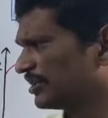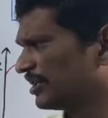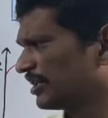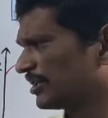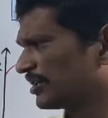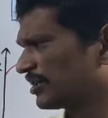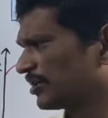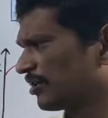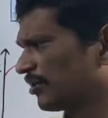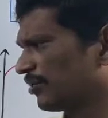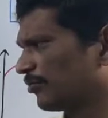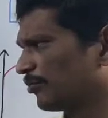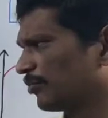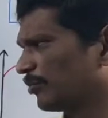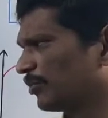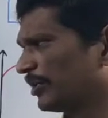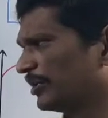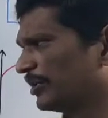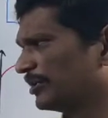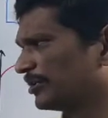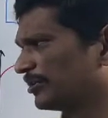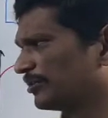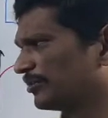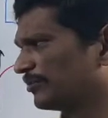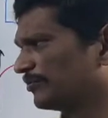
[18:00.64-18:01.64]
this is the
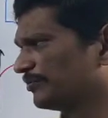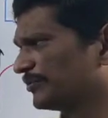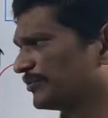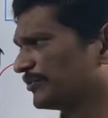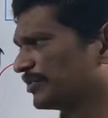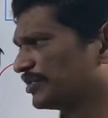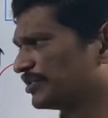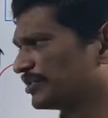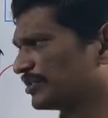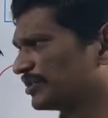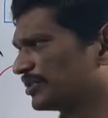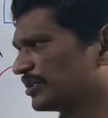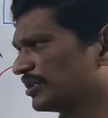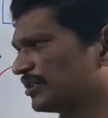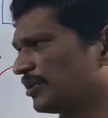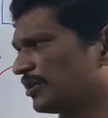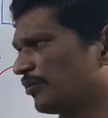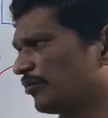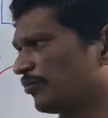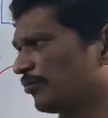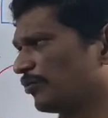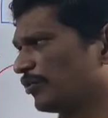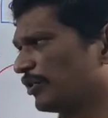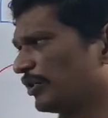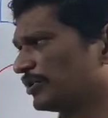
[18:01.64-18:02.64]
top point, this is
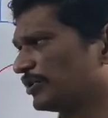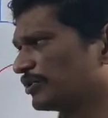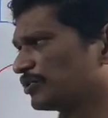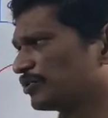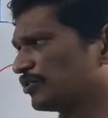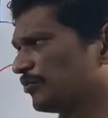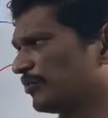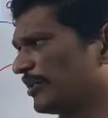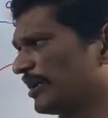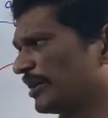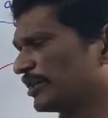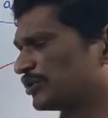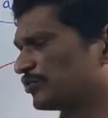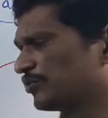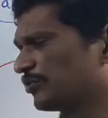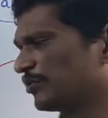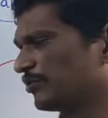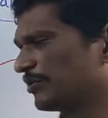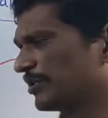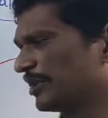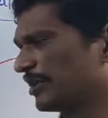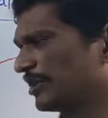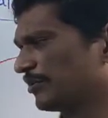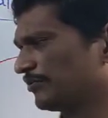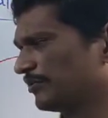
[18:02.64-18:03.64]
the top point, so
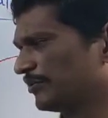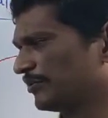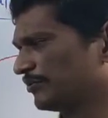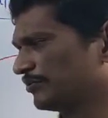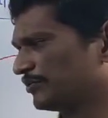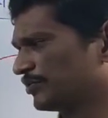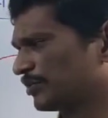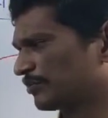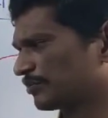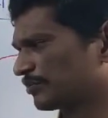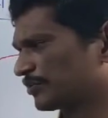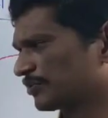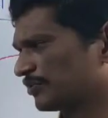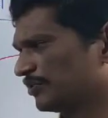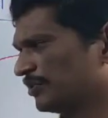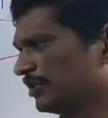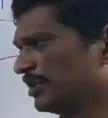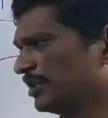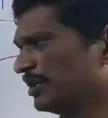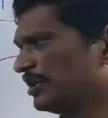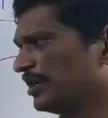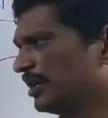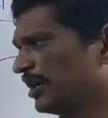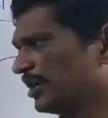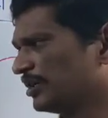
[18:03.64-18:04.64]
maximum rate of
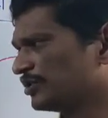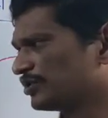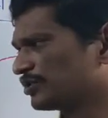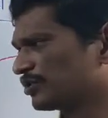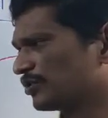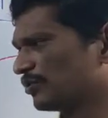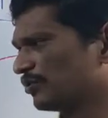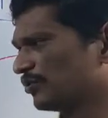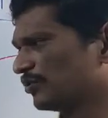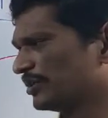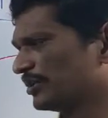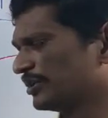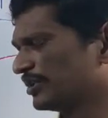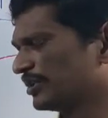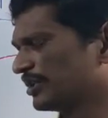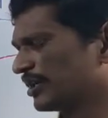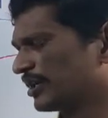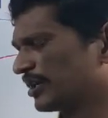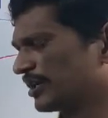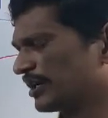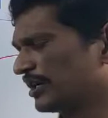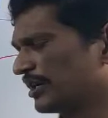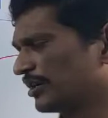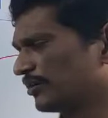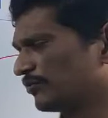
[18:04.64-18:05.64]
absorption, and
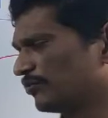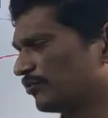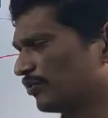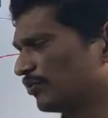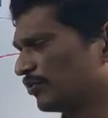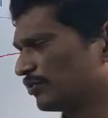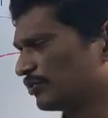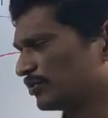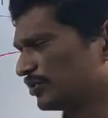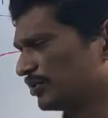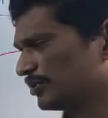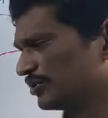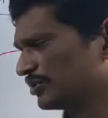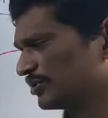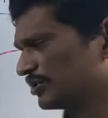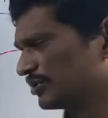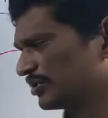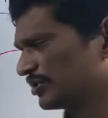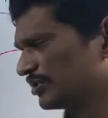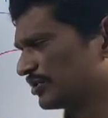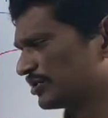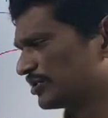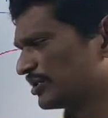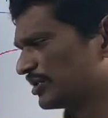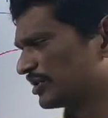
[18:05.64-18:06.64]
slowly the rate of
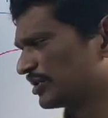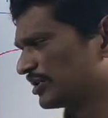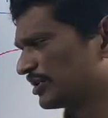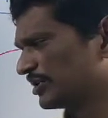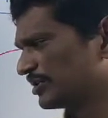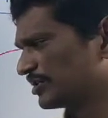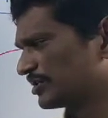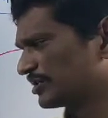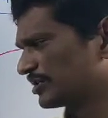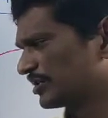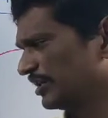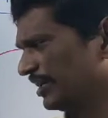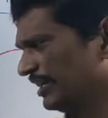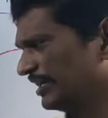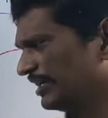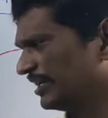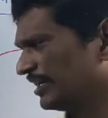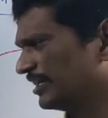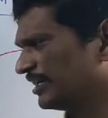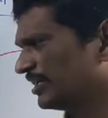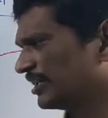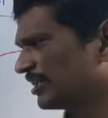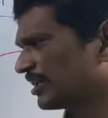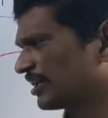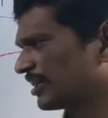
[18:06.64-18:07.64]
photosynthesis is decreased.
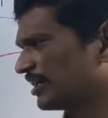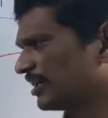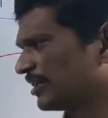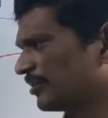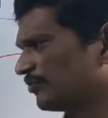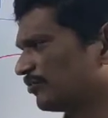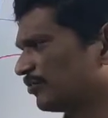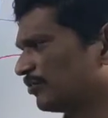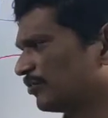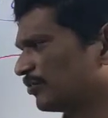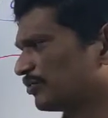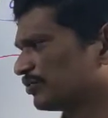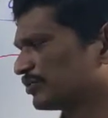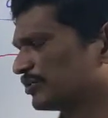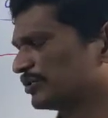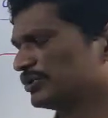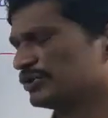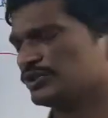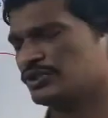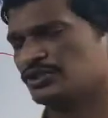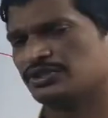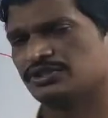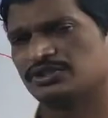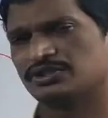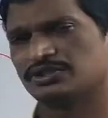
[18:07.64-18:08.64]
Again the rate of
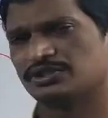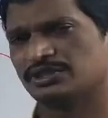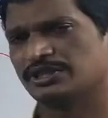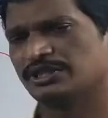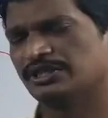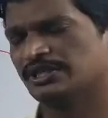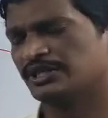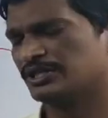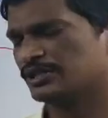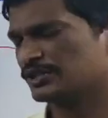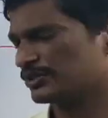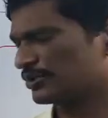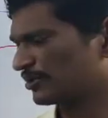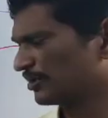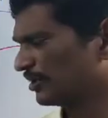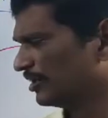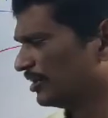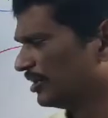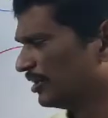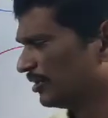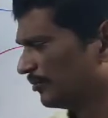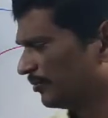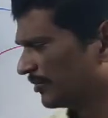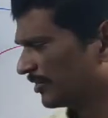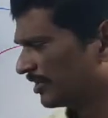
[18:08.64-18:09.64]
photosynthesis is
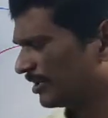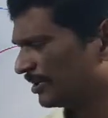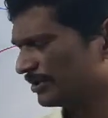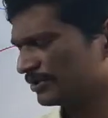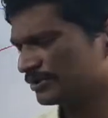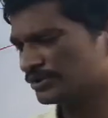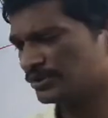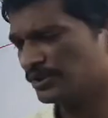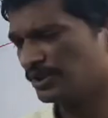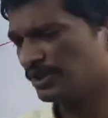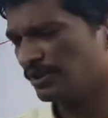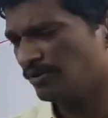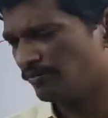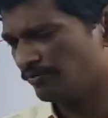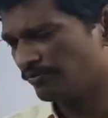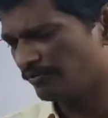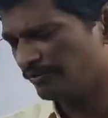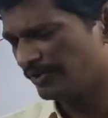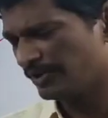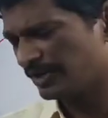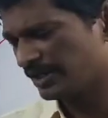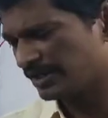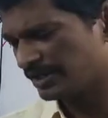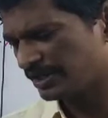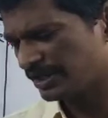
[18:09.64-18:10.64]
increased, because
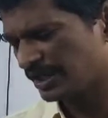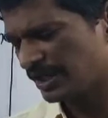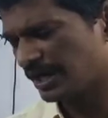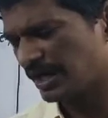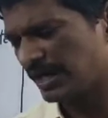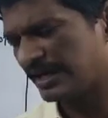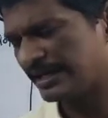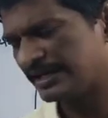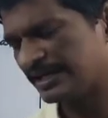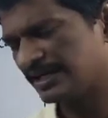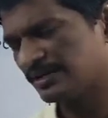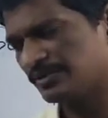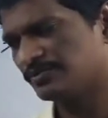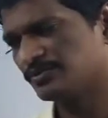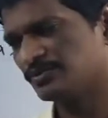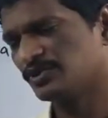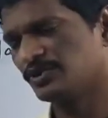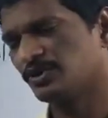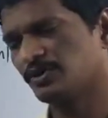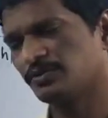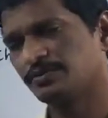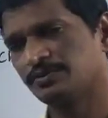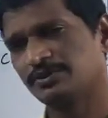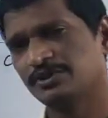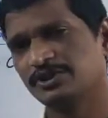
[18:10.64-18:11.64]
where the light
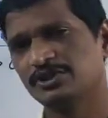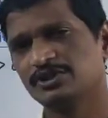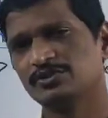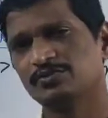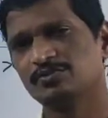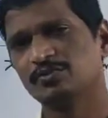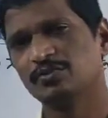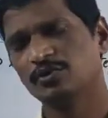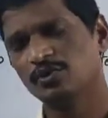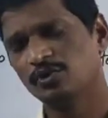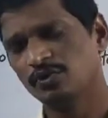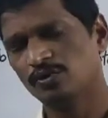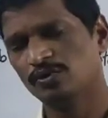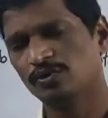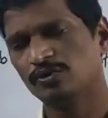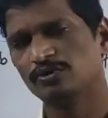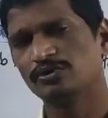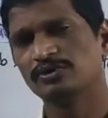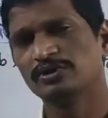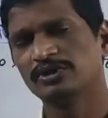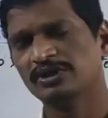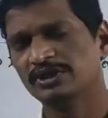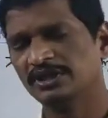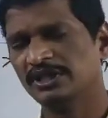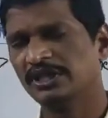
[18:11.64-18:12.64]
absorption is
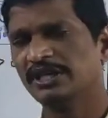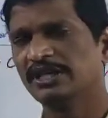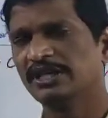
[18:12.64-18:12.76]
more,